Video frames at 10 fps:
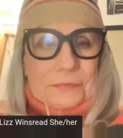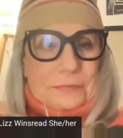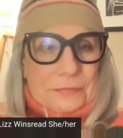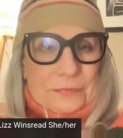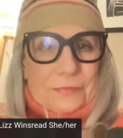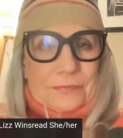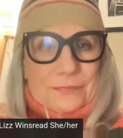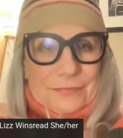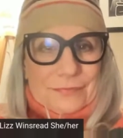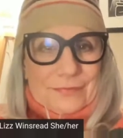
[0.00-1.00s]

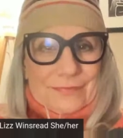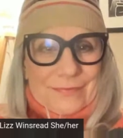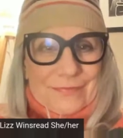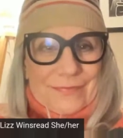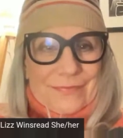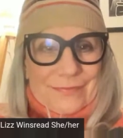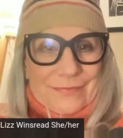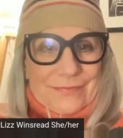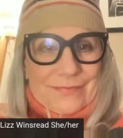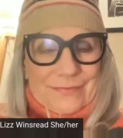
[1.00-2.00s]

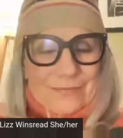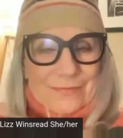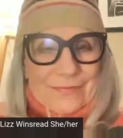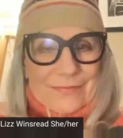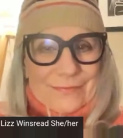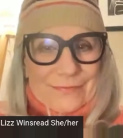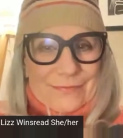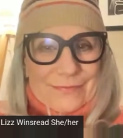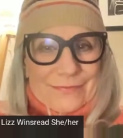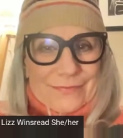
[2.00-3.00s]

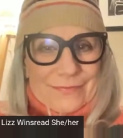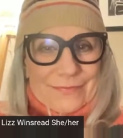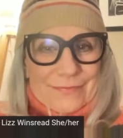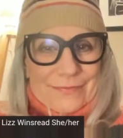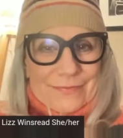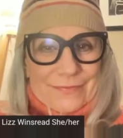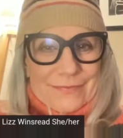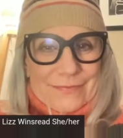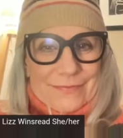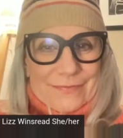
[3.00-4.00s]

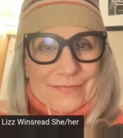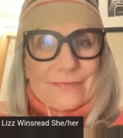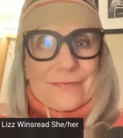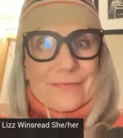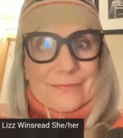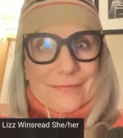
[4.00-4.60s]
(silent)